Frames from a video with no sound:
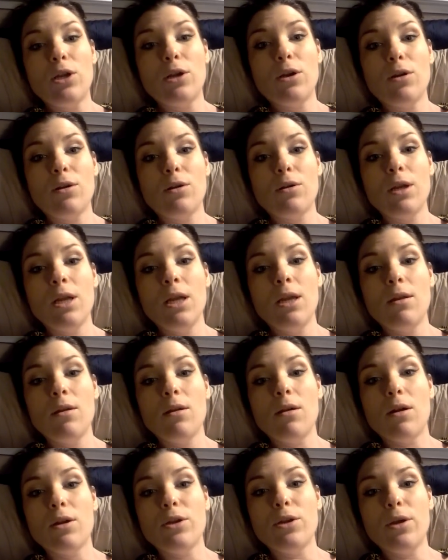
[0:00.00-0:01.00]
you're
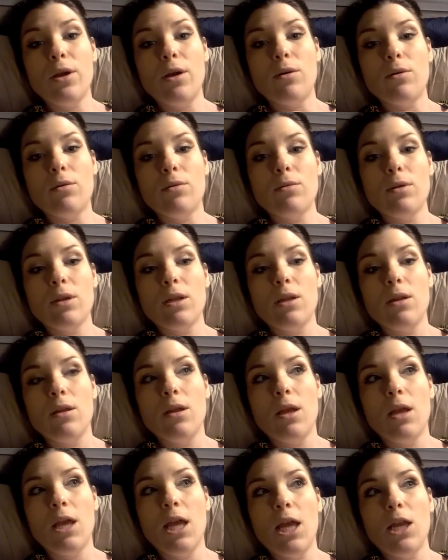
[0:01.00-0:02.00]
eating on your own
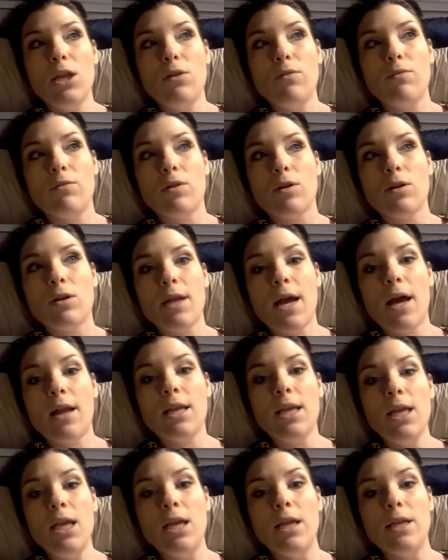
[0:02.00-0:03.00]
and you've learned how
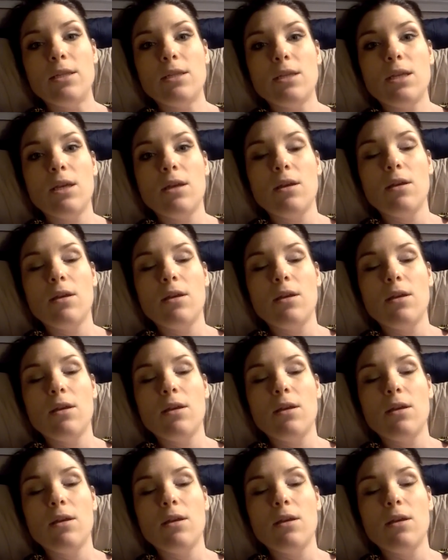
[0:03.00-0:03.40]
to eat.